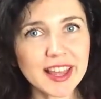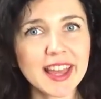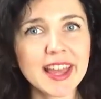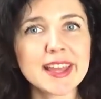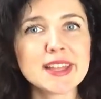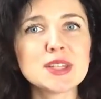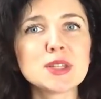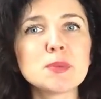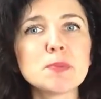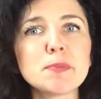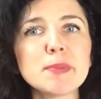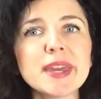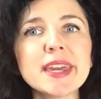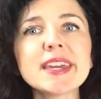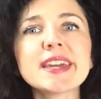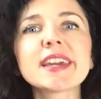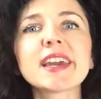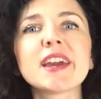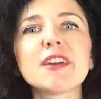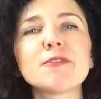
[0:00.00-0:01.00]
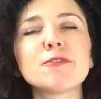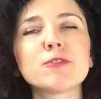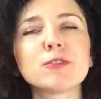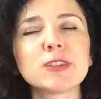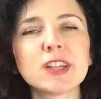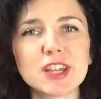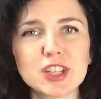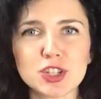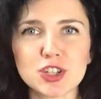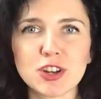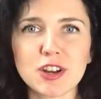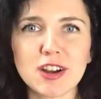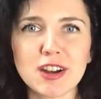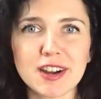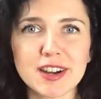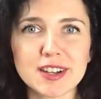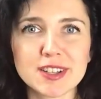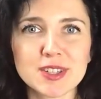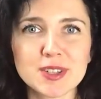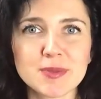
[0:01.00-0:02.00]
and make a
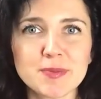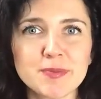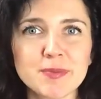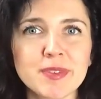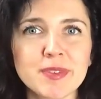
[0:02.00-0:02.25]
flashcard.